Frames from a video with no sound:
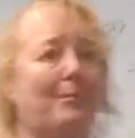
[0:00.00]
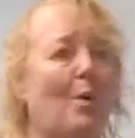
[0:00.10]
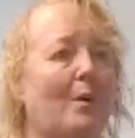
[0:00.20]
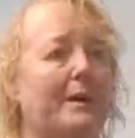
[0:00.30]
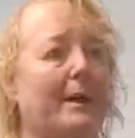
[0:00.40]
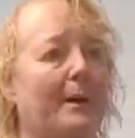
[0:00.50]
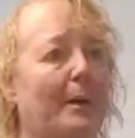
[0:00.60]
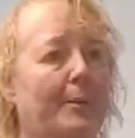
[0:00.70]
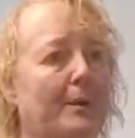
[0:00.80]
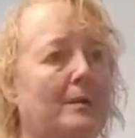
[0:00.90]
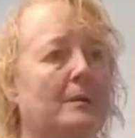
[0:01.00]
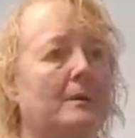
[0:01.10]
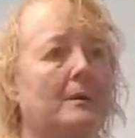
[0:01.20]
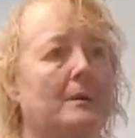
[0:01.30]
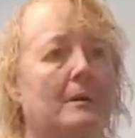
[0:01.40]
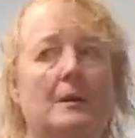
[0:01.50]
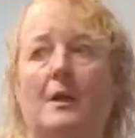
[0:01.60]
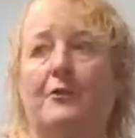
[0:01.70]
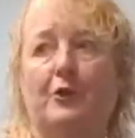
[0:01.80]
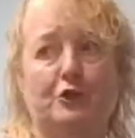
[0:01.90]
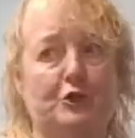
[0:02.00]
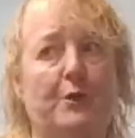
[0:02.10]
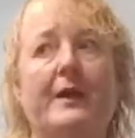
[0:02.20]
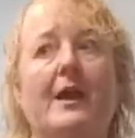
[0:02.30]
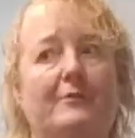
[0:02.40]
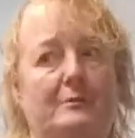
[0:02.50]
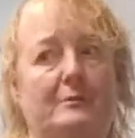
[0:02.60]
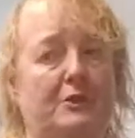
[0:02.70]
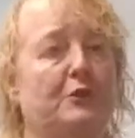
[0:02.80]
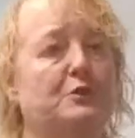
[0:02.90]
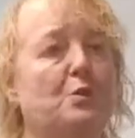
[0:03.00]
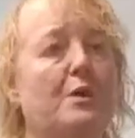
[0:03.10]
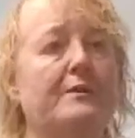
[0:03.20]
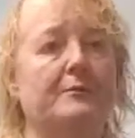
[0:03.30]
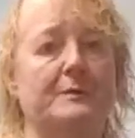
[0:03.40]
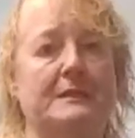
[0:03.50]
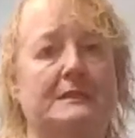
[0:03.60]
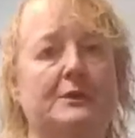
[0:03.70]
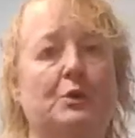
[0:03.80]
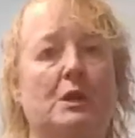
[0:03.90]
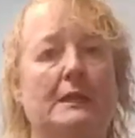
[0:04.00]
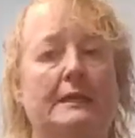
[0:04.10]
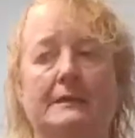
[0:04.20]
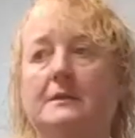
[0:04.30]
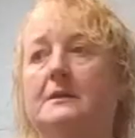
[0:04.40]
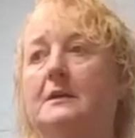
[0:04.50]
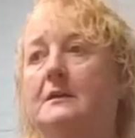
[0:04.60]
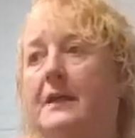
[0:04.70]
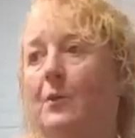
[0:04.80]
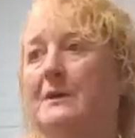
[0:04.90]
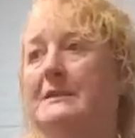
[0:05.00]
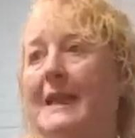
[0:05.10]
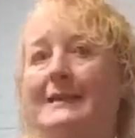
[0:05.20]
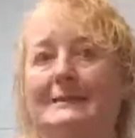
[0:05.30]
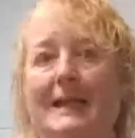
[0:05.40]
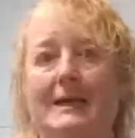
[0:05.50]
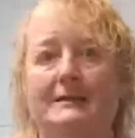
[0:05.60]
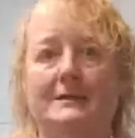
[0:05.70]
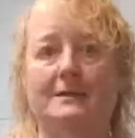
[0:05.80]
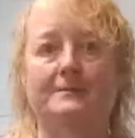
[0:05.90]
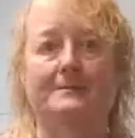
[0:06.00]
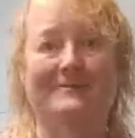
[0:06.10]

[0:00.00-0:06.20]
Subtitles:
pouring cup. There's 3 of them, so there's one of them that's still clean that we sanitized.